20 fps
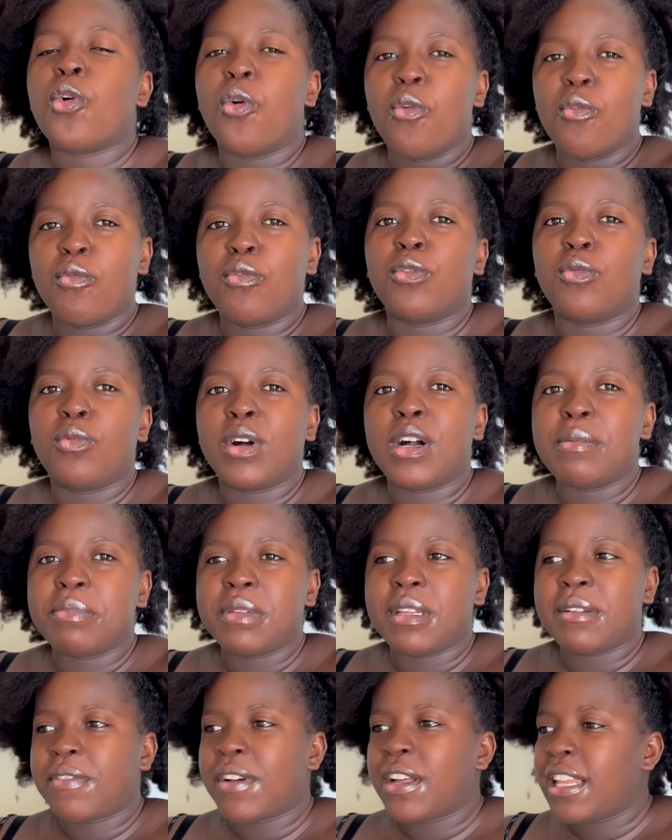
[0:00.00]
overwhelmed
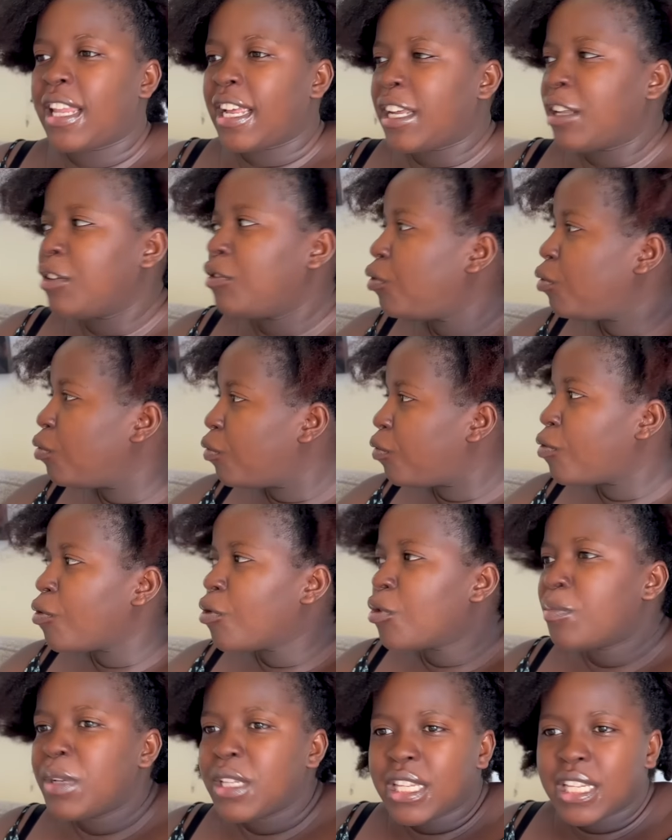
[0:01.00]
if I like could do
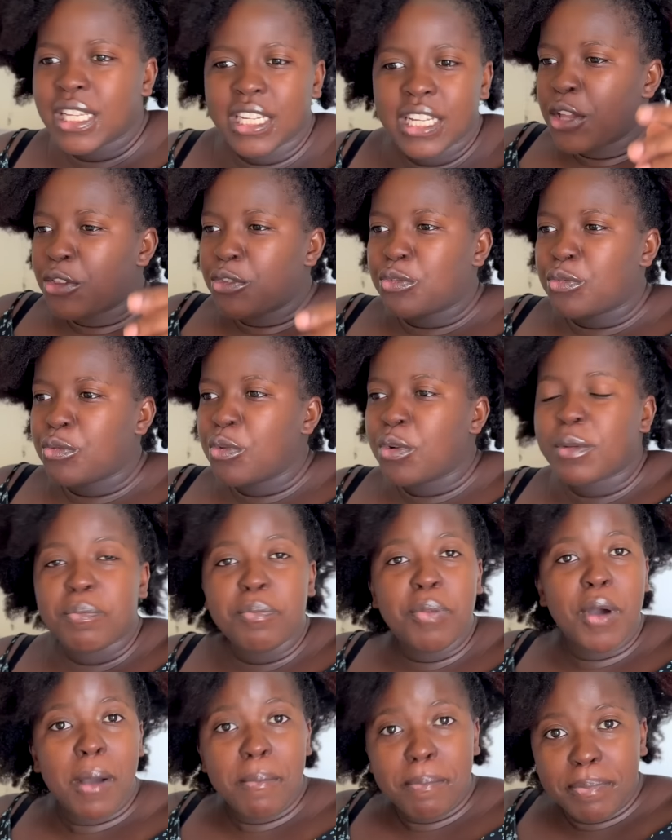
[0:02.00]
formula, do
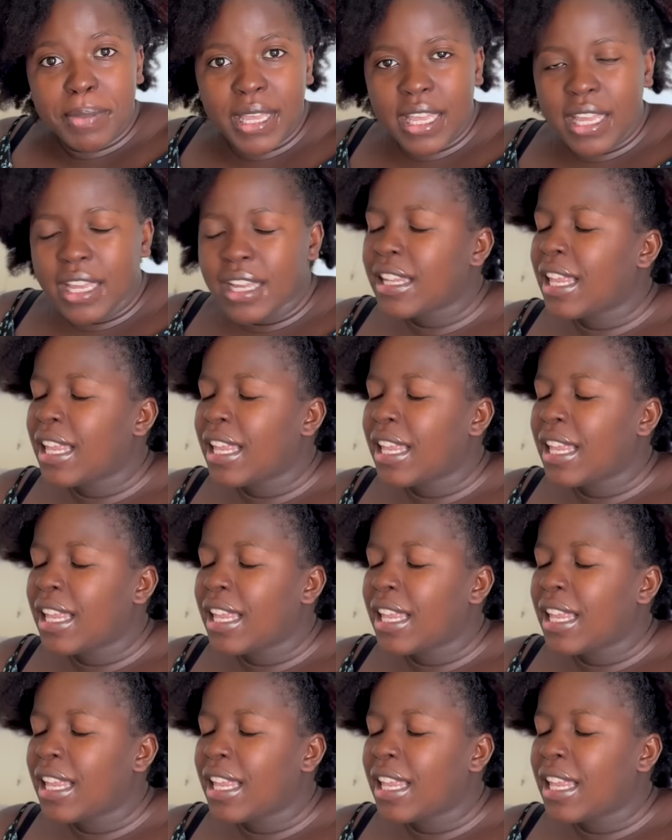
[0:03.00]
pumping.